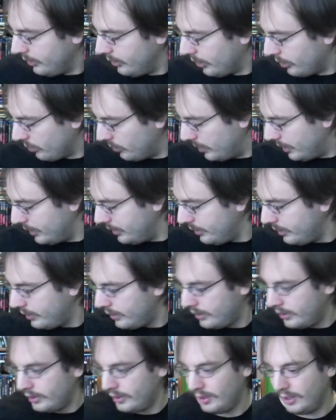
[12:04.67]
Another one
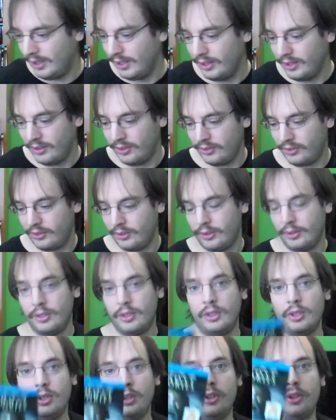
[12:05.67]
is
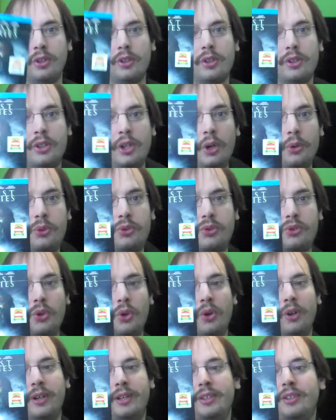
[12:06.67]
Ghost
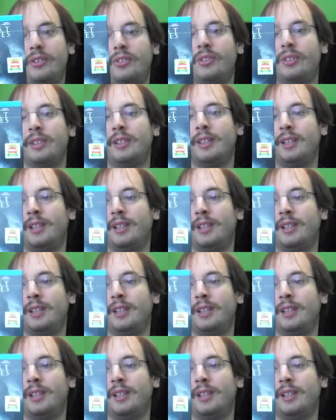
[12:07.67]
Stories.